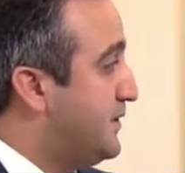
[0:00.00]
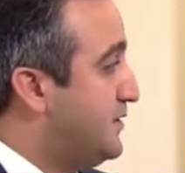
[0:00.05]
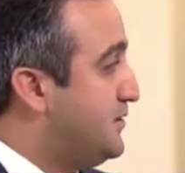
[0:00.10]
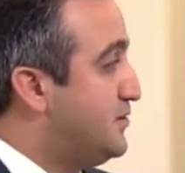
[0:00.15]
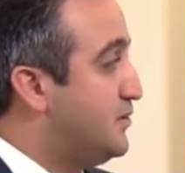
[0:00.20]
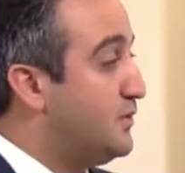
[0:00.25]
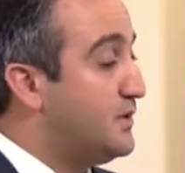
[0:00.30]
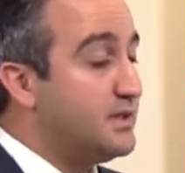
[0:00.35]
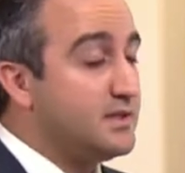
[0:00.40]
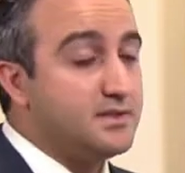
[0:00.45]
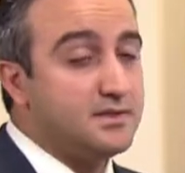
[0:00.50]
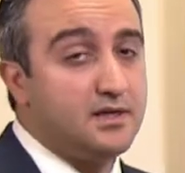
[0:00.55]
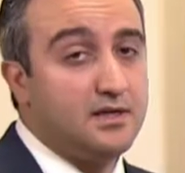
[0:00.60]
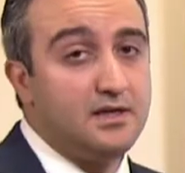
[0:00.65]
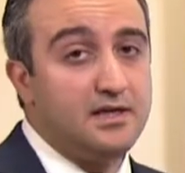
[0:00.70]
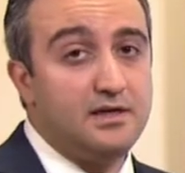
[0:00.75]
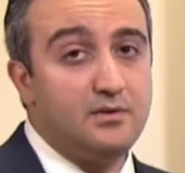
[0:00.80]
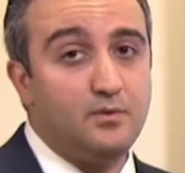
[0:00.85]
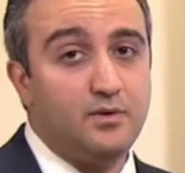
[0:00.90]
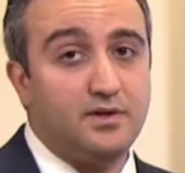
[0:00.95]
doing a
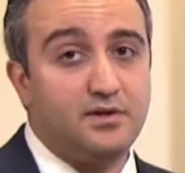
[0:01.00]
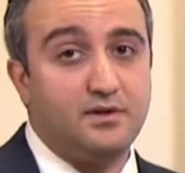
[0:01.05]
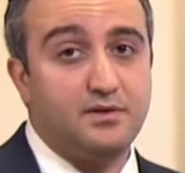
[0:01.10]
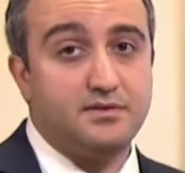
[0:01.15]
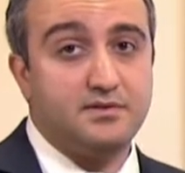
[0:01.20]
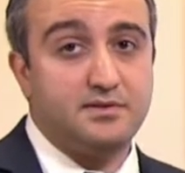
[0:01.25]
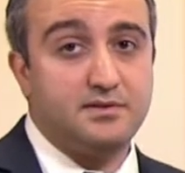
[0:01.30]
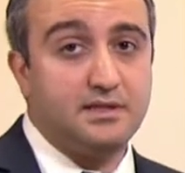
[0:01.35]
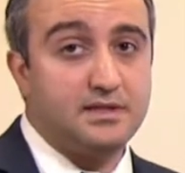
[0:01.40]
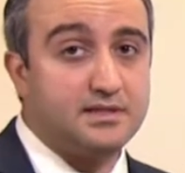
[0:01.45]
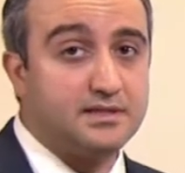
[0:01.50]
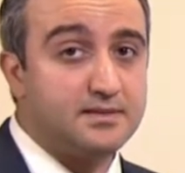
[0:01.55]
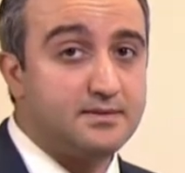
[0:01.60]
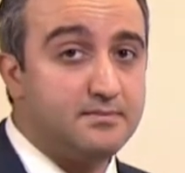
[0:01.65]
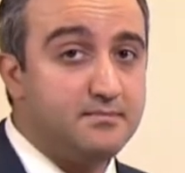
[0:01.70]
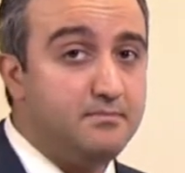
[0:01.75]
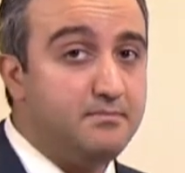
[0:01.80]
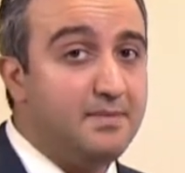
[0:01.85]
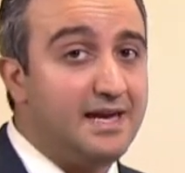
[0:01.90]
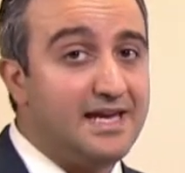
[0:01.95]
study with six
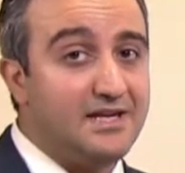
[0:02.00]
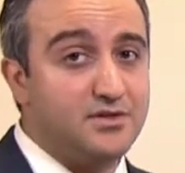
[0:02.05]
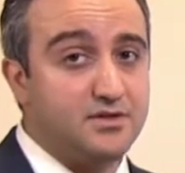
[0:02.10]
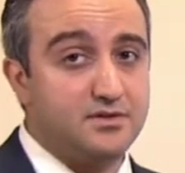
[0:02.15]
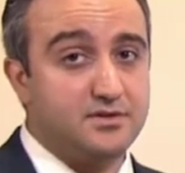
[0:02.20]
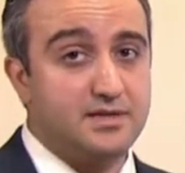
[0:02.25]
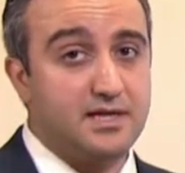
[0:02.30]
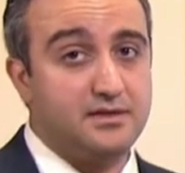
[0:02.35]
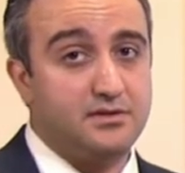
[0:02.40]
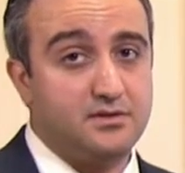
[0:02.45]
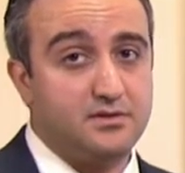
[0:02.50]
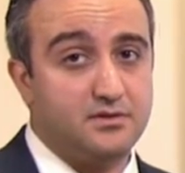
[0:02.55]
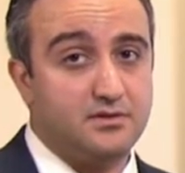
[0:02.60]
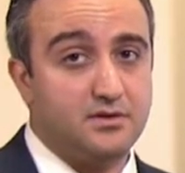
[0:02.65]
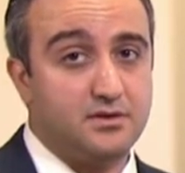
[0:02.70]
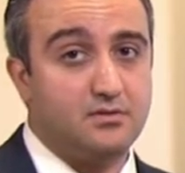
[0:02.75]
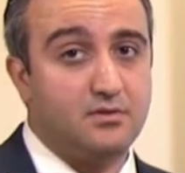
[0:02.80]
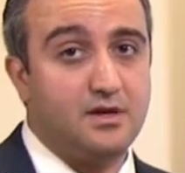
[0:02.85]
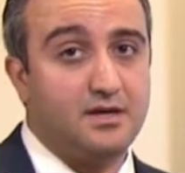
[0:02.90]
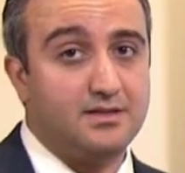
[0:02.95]
major centers
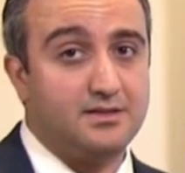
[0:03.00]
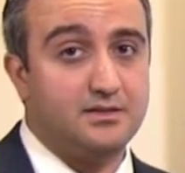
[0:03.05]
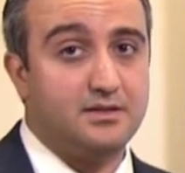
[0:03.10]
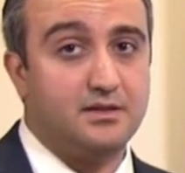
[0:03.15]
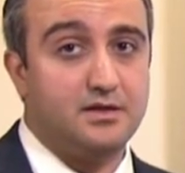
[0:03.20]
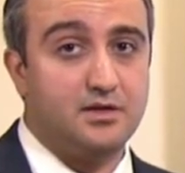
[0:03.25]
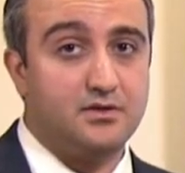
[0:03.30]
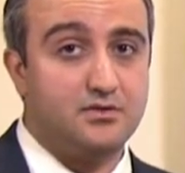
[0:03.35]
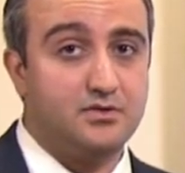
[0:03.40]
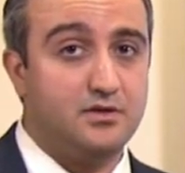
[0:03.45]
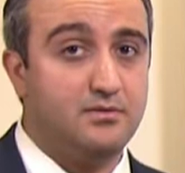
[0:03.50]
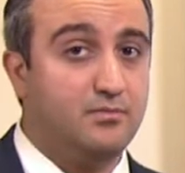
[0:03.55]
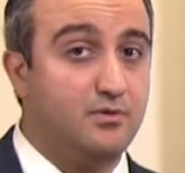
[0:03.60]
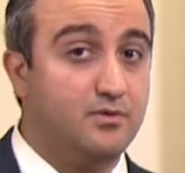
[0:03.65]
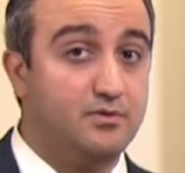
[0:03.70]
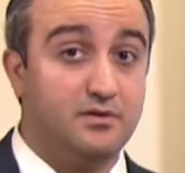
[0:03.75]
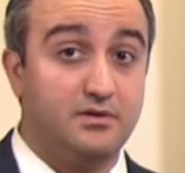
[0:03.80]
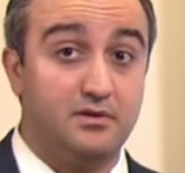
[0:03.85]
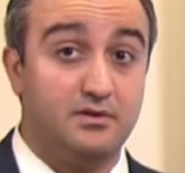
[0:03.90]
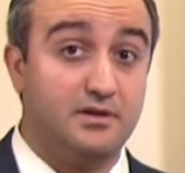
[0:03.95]
across the country,
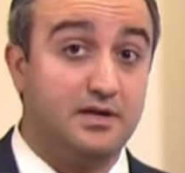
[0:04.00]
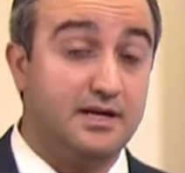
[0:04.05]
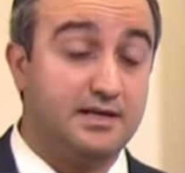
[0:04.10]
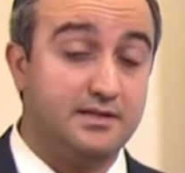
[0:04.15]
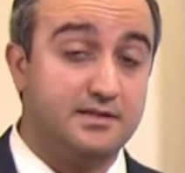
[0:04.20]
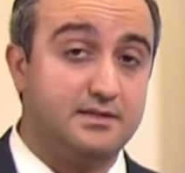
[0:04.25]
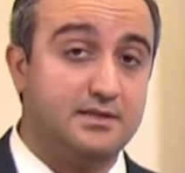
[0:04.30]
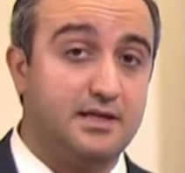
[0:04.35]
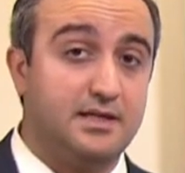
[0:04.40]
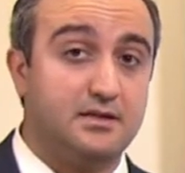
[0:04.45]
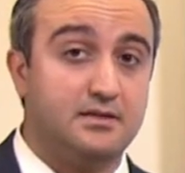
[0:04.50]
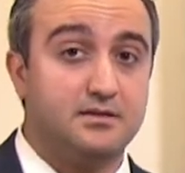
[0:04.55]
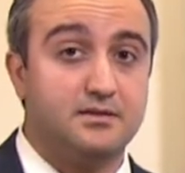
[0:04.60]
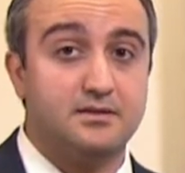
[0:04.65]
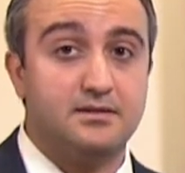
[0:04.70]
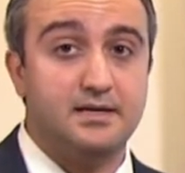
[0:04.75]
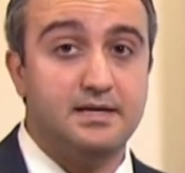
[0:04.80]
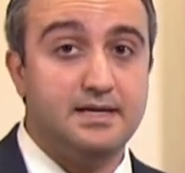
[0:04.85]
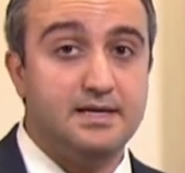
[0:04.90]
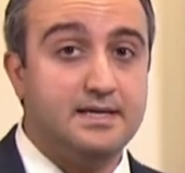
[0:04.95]
both in the United States
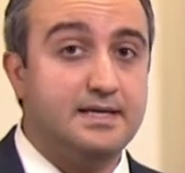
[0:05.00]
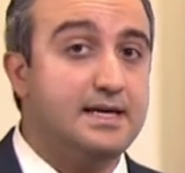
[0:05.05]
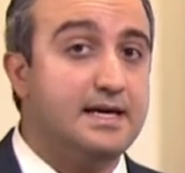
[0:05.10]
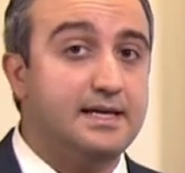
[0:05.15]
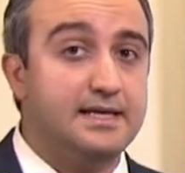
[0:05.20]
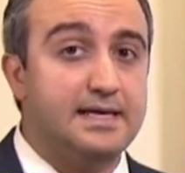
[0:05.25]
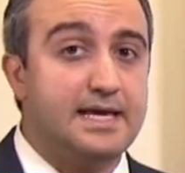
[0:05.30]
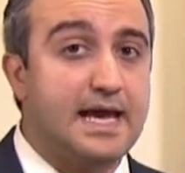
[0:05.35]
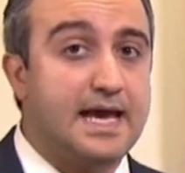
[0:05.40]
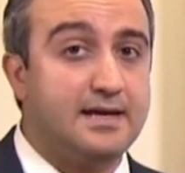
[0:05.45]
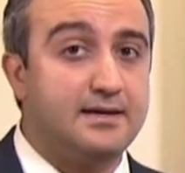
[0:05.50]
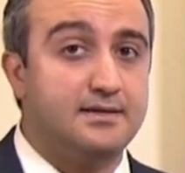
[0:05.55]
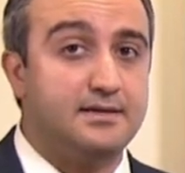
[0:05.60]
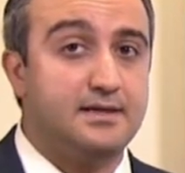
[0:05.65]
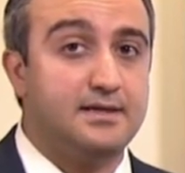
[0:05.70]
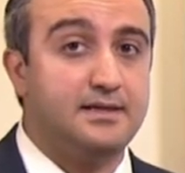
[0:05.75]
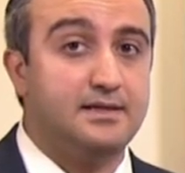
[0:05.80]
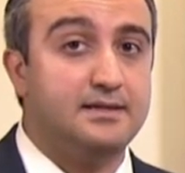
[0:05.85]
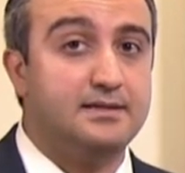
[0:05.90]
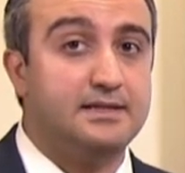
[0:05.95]
and
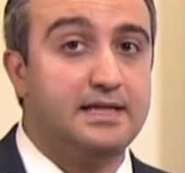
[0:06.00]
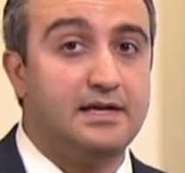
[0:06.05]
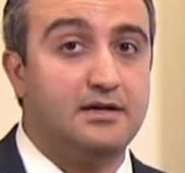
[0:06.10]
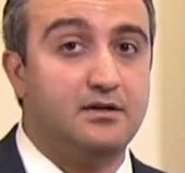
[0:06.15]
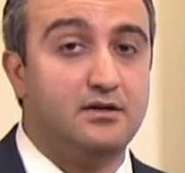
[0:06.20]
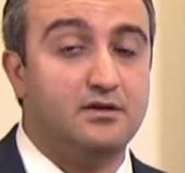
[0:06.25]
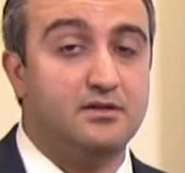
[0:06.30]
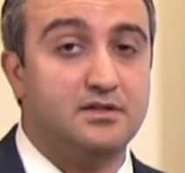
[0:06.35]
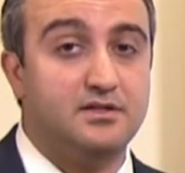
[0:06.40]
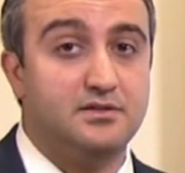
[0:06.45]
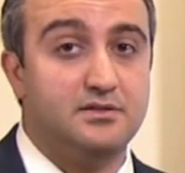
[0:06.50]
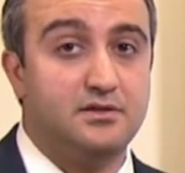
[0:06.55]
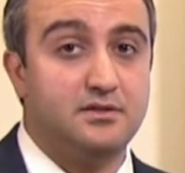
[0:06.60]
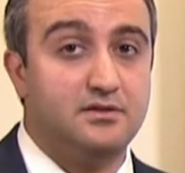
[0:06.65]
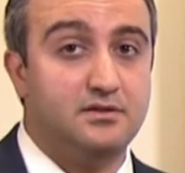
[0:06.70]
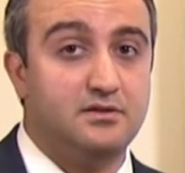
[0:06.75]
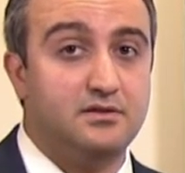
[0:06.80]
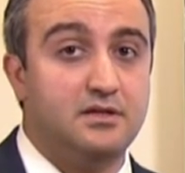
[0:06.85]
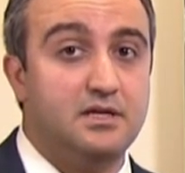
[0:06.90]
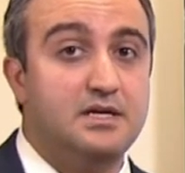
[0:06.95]
Canada, that are
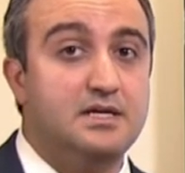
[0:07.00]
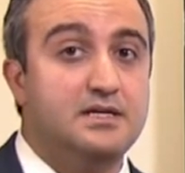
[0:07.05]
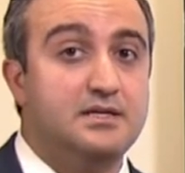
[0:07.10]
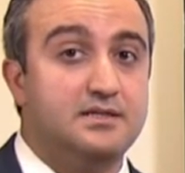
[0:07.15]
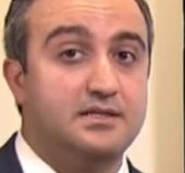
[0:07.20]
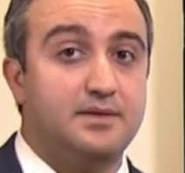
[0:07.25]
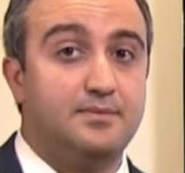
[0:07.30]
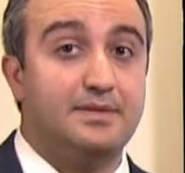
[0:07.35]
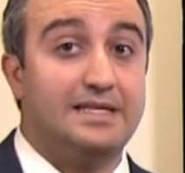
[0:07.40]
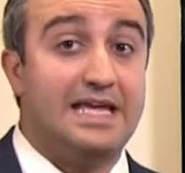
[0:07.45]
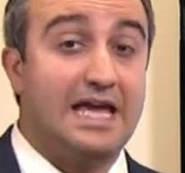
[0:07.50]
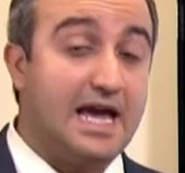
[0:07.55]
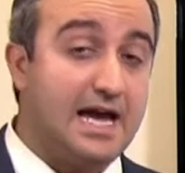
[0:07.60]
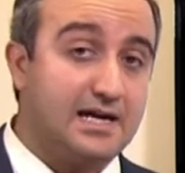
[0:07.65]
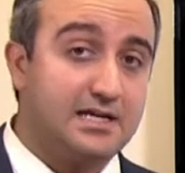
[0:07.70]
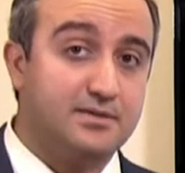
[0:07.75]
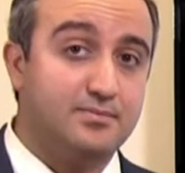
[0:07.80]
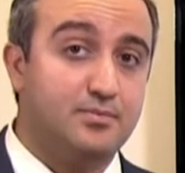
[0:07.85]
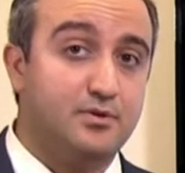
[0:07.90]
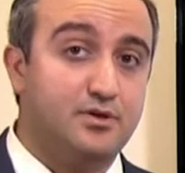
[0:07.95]
considered some of the
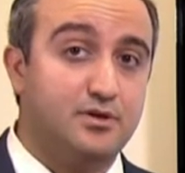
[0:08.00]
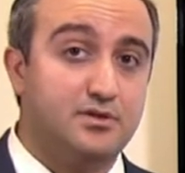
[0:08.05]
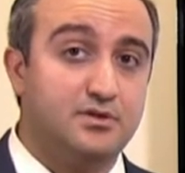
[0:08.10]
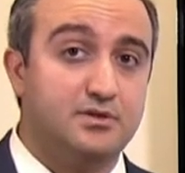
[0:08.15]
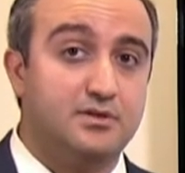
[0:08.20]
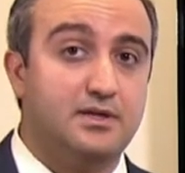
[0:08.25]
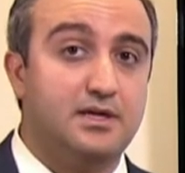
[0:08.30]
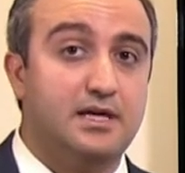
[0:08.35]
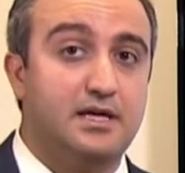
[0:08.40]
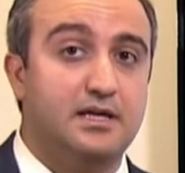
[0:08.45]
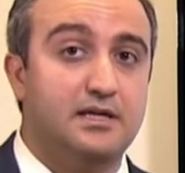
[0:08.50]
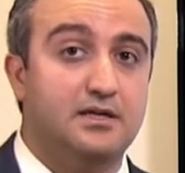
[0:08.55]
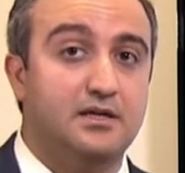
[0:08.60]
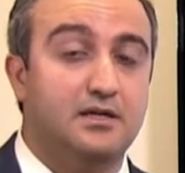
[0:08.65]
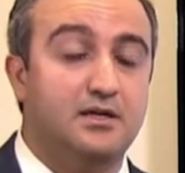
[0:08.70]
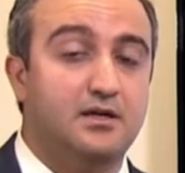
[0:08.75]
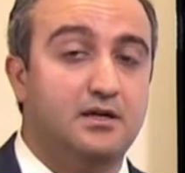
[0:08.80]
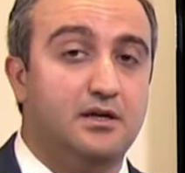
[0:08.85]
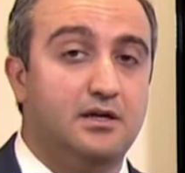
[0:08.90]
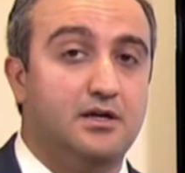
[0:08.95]
experts in
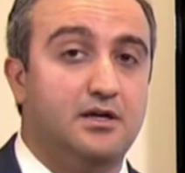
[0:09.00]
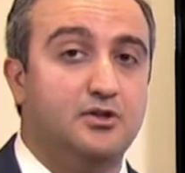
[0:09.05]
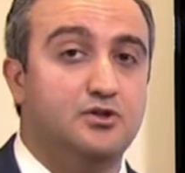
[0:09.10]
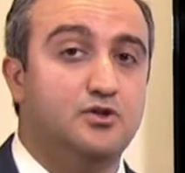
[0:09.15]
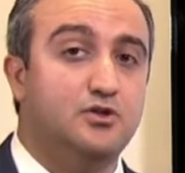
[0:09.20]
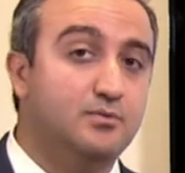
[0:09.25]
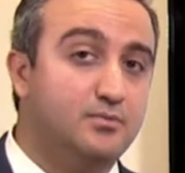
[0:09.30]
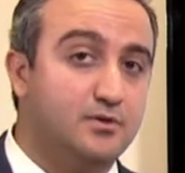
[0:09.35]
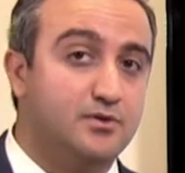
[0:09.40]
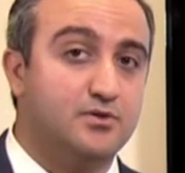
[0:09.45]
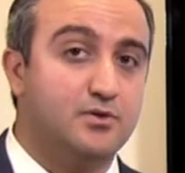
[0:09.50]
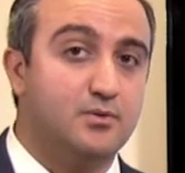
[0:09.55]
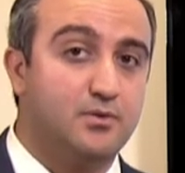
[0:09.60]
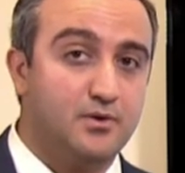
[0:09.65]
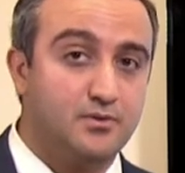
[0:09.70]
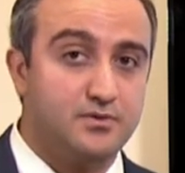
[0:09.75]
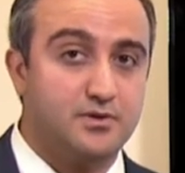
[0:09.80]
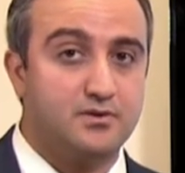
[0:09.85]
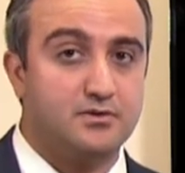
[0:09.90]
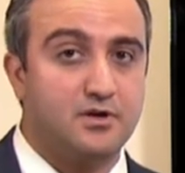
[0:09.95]
uh, tuberous
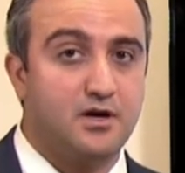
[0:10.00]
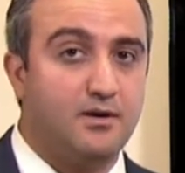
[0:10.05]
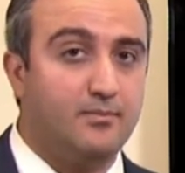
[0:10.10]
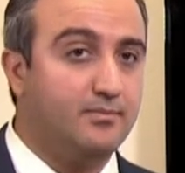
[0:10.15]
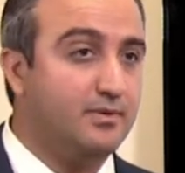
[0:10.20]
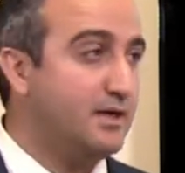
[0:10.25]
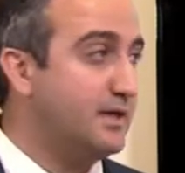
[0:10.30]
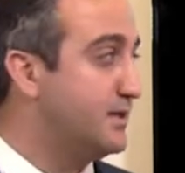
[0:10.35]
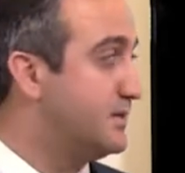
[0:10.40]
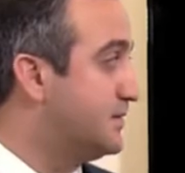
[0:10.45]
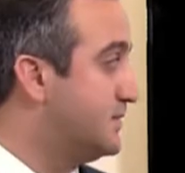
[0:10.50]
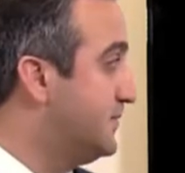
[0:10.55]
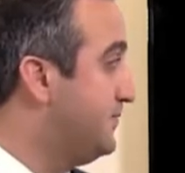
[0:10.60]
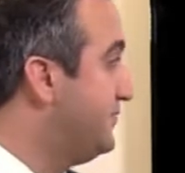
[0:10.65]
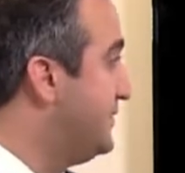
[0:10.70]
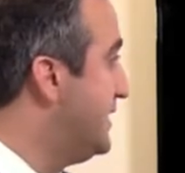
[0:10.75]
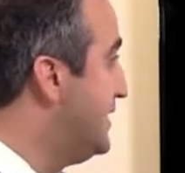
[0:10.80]
sclerosis complex.